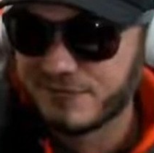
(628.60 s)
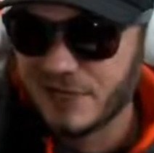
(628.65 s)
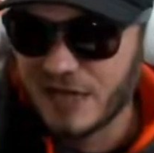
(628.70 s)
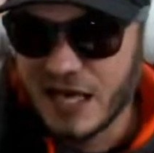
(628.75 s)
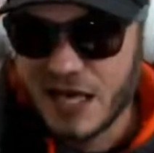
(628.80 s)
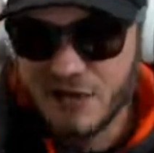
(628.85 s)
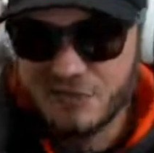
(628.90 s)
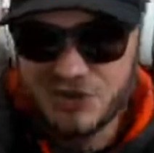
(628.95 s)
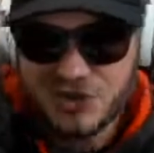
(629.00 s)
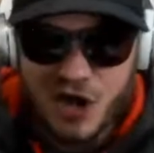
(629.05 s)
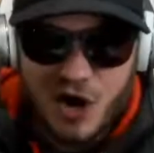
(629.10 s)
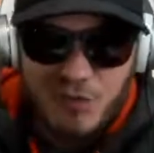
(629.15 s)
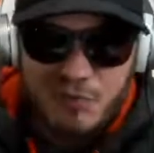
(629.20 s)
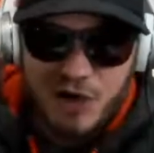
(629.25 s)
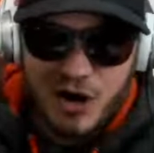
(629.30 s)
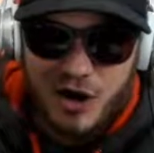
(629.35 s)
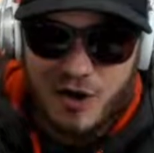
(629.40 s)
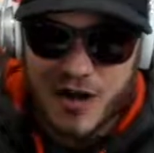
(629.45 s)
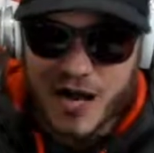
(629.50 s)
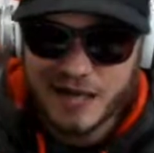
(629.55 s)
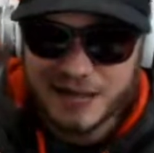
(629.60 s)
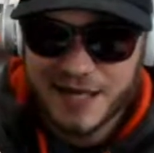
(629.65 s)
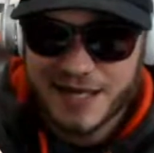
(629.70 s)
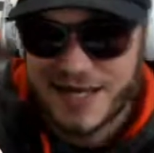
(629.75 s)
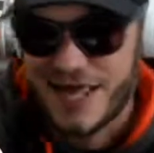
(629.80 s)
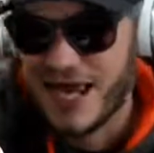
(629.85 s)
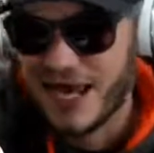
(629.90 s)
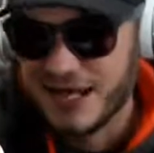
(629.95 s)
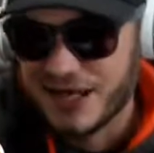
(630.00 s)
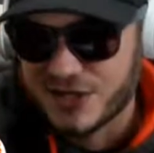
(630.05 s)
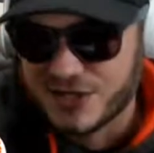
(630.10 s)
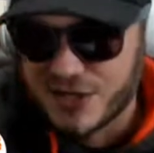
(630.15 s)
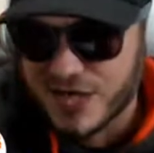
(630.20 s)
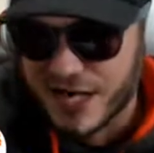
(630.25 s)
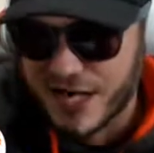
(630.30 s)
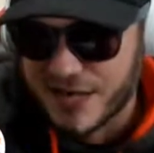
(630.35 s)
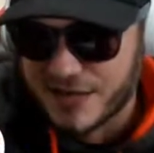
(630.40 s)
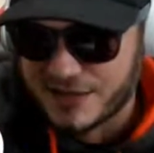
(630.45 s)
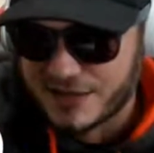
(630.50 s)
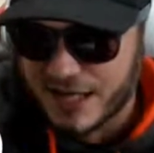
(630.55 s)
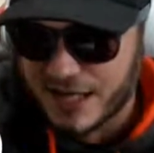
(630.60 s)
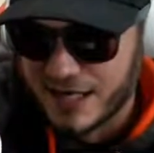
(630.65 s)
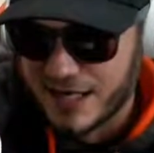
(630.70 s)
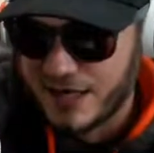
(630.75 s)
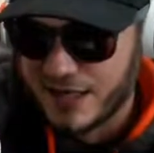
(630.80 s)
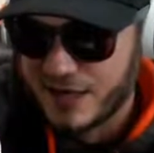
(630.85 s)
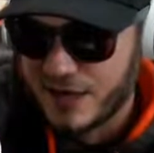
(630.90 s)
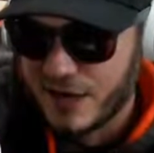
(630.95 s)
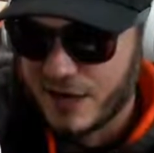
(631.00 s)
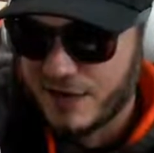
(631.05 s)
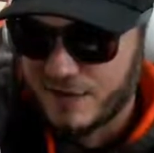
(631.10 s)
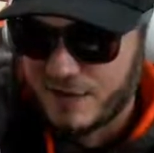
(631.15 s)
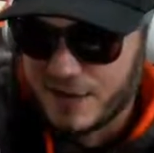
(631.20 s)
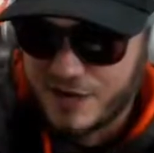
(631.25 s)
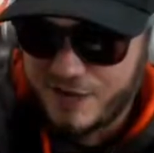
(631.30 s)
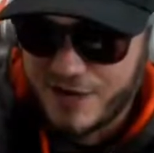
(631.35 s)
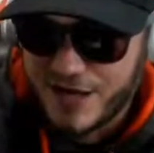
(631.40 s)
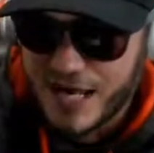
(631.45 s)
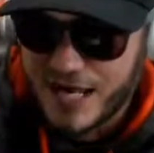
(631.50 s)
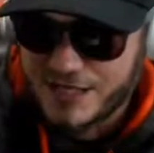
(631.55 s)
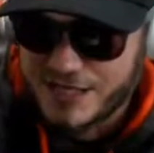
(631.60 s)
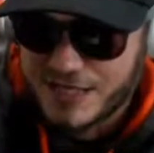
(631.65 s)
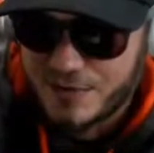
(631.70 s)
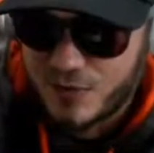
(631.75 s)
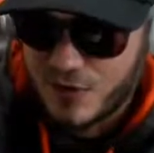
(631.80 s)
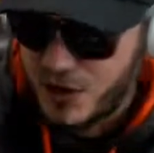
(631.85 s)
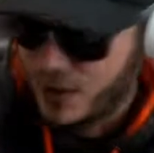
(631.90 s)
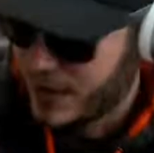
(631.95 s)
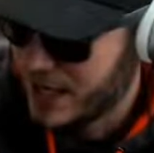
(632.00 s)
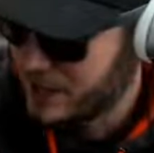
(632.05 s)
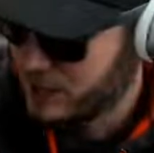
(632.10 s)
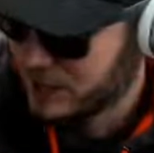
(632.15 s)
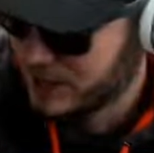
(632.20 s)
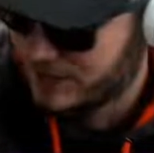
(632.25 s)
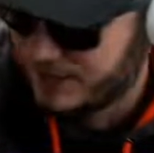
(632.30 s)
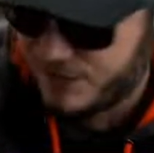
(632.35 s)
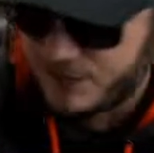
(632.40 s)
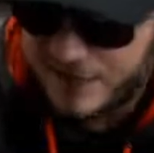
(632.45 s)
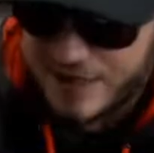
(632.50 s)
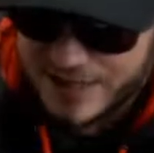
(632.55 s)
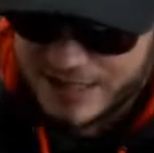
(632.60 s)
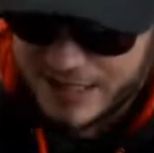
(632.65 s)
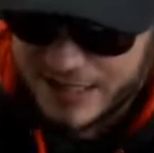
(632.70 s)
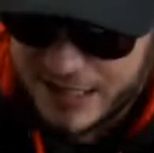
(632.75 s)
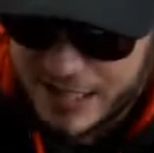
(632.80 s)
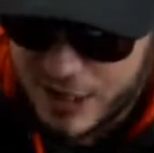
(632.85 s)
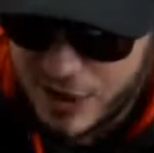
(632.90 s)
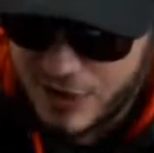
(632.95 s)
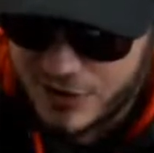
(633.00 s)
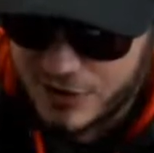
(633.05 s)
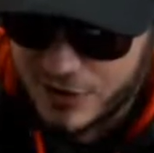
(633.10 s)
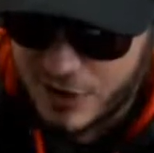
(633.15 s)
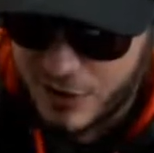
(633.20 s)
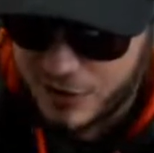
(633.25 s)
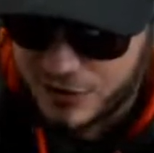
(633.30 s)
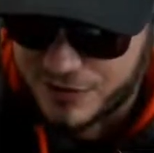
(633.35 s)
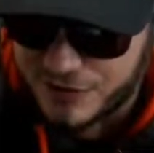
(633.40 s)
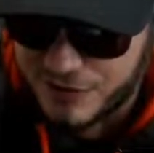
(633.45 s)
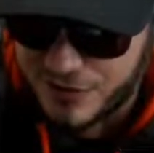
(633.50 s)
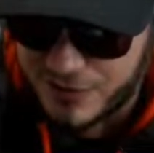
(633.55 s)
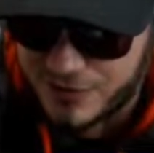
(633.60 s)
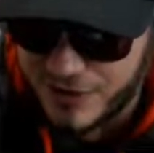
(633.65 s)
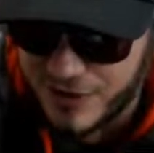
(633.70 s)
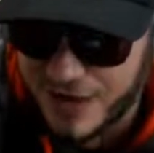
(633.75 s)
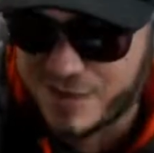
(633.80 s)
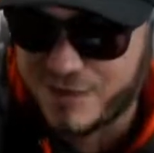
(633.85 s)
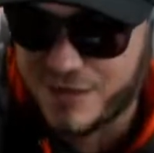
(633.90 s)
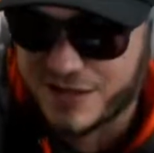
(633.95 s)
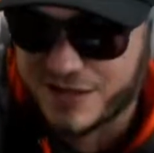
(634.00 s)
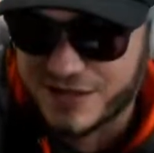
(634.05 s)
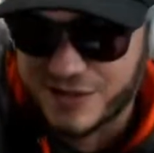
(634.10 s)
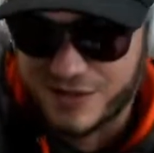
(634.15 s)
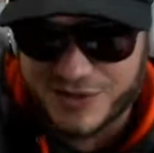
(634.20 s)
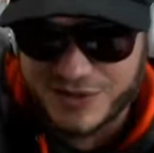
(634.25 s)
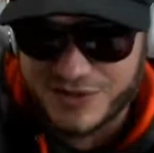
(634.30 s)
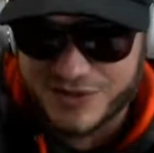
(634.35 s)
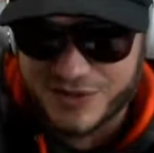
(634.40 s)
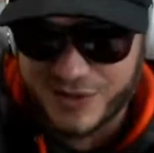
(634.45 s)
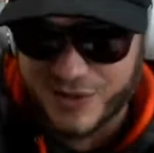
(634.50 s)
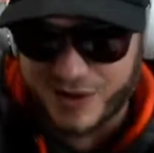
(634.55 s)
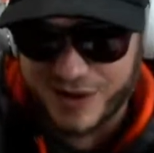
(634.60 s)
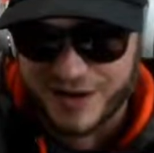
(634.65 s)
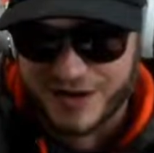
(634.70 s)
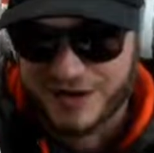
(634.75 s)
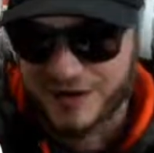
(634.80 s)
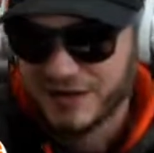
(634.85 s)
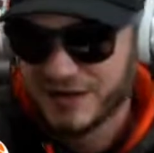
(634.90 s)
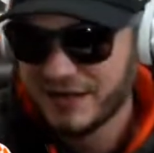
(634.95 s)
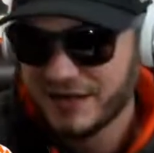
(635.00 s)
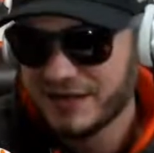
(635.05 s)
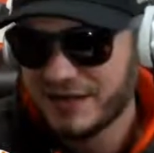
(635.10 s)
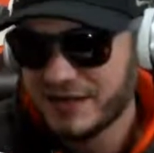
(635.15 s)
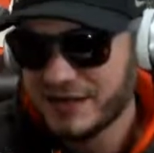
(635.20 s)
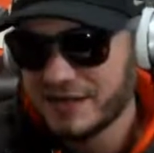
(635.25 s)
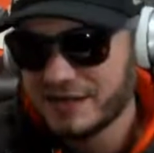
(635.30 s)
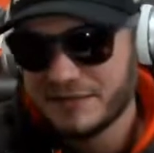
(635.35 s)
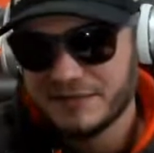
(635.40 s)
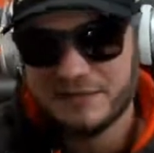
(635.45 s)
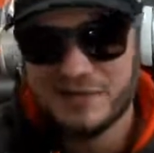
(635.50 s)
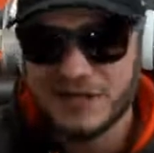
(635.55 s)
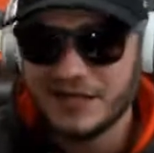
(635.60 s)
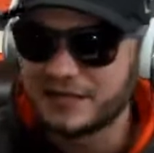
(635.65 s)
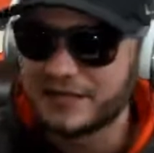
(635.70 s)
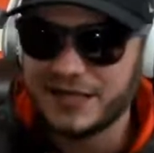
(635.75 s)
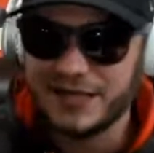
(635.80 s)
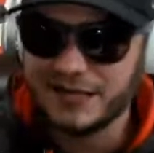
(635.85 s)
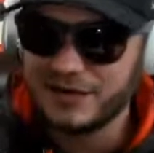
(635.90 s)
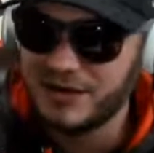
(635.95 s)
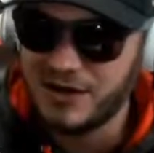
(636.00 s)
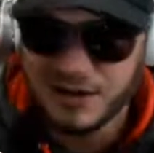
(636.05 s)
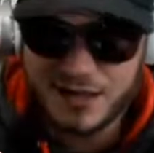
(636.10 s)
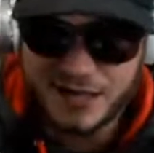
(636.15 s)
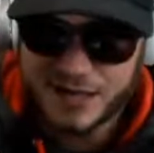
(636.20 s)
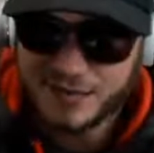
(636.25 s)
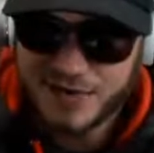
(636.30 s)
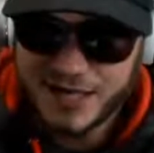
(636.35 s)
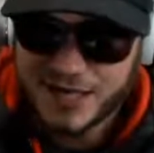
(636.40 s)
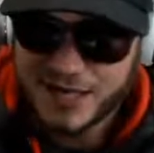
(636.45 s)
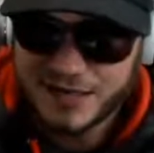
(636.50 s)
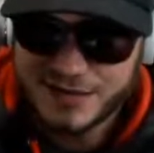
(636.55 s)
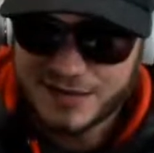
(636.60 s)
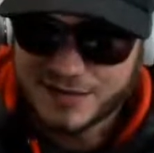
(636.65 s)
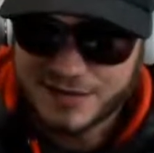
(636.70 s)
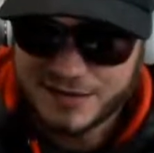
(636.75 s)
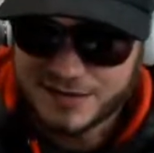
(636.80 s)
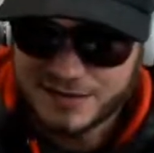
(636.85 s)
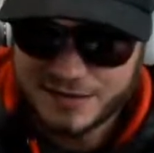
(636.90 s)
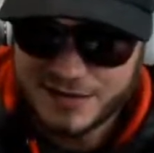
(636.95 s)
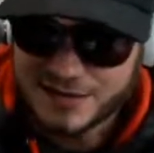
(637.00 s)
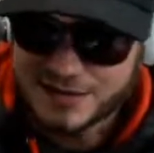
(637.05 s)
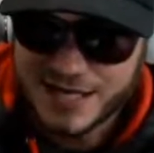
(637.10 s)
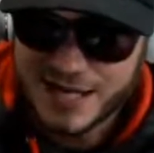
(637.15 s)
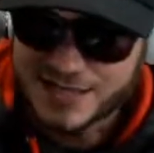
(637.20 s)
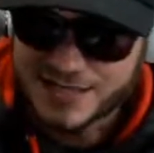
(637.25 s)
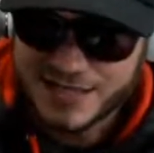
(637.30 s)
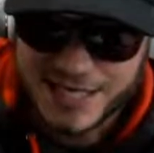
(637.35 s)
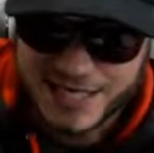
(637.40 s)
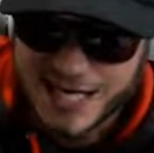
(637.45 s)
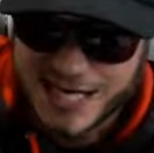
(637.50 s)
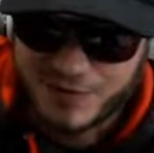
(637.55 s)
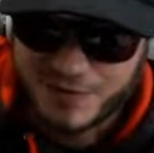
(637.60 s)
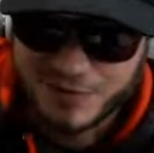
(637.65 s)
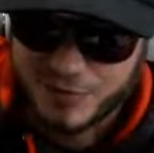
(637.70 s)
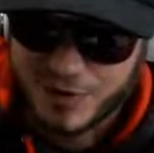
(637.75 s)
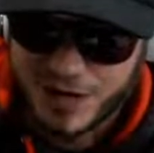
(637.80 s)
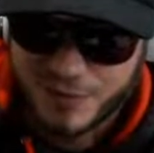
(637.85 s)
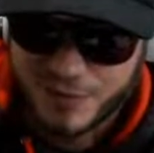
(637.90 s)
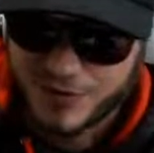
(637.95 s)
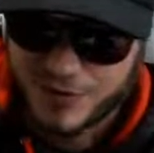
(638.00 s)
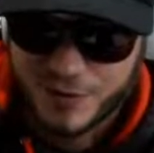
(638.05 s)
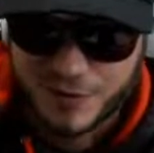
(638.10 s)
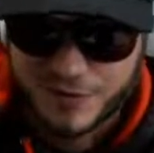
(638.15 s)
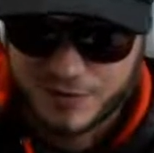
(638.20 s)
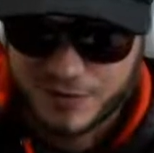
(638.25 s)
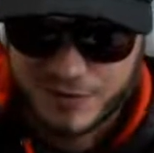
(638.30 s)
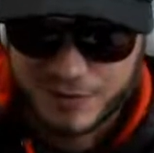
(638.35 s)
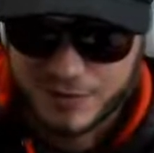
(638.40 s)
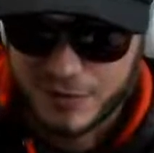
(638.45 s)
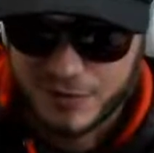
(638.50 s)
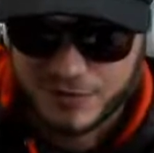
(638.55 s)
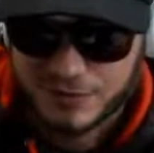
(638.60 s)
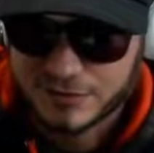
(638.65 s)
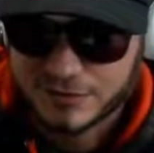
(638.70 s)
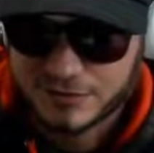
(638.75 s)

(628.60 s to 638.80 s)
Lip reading: if Joe Burrow had like 8-inch hands, like, you know, if it got to the point where he physically couldn't hold a football, that'd be a different story. But look, I mean, this guy's not going to have a problem throwing a football.